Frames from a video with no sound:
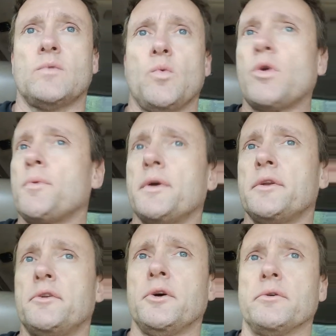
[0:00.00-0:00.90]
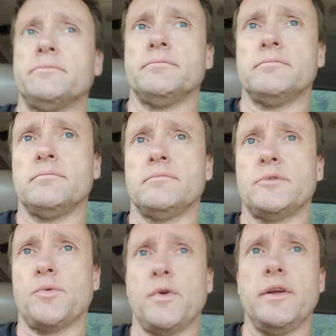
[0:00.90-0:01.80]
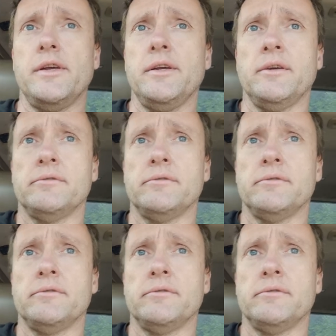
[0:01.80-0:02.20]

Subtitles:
what are we going to do? Do we